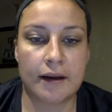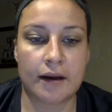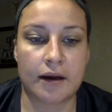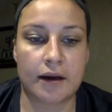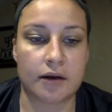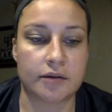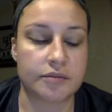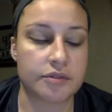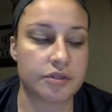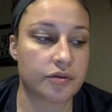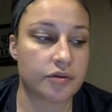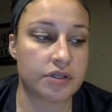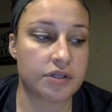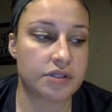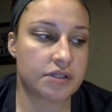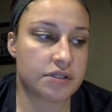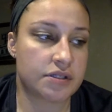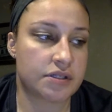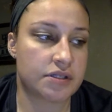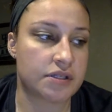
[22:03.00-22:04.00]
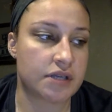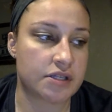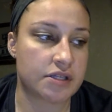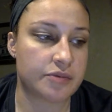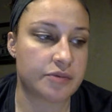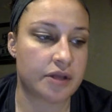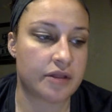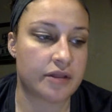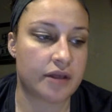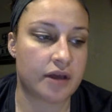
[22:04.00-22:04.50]
So this is
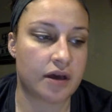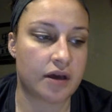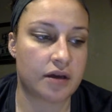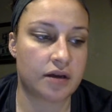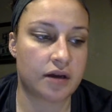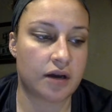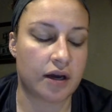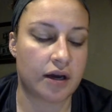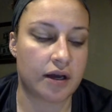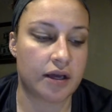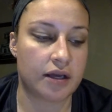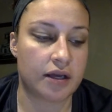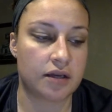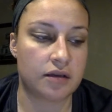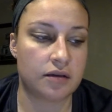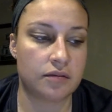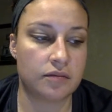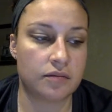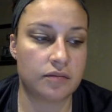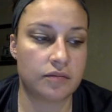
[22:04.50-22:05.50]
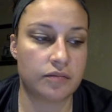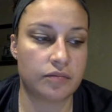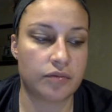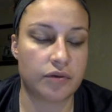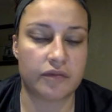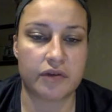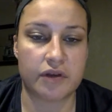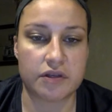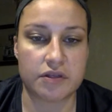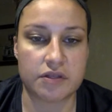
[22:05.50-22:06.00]
assessment that I
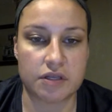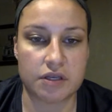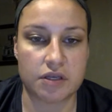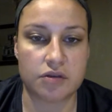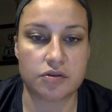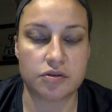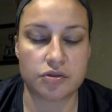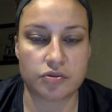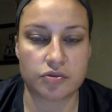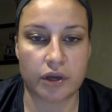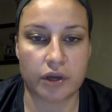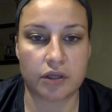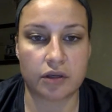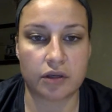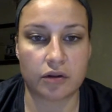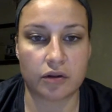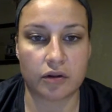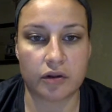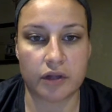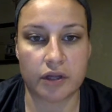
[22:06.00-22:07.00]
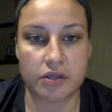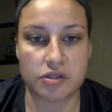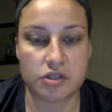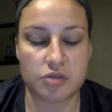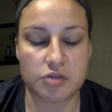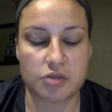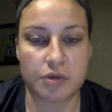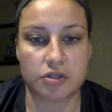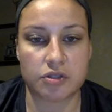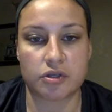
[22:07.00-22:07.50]
previously used regularly as a
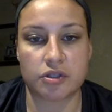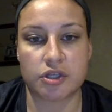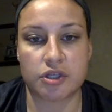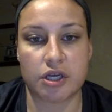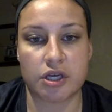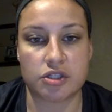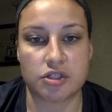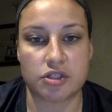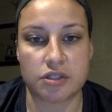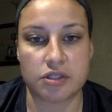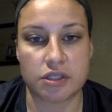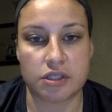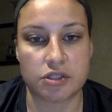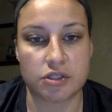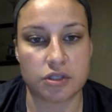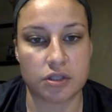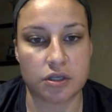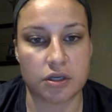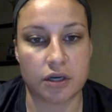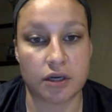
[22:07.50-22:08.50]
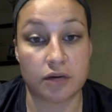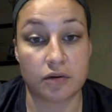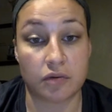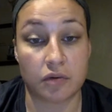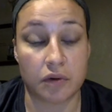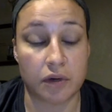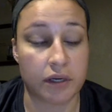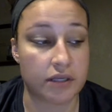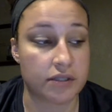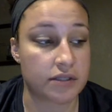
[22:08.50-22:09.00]
special education teacher and
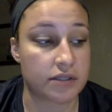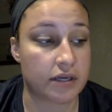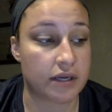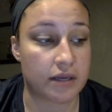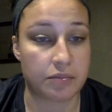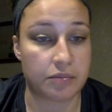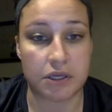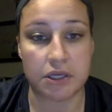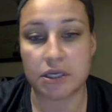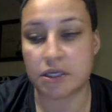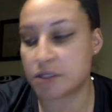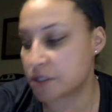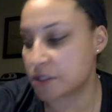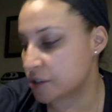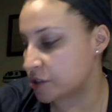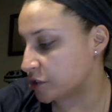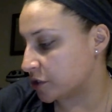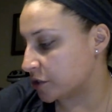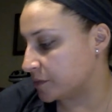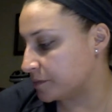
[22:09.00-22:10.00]
would as an APE teacher.